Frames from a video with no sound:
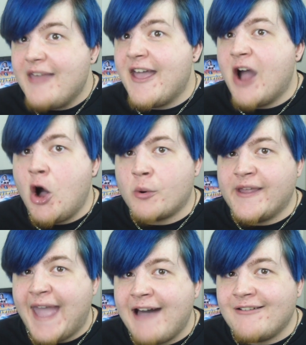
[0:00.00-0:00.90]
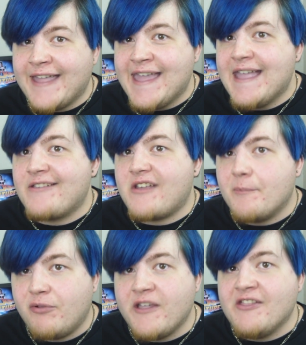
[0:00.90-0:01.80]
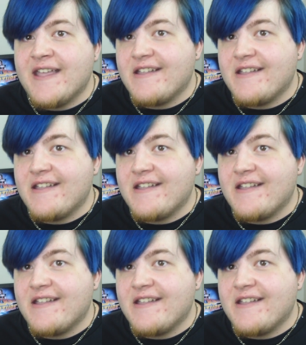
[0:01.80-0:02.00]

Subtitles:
that all reality is completely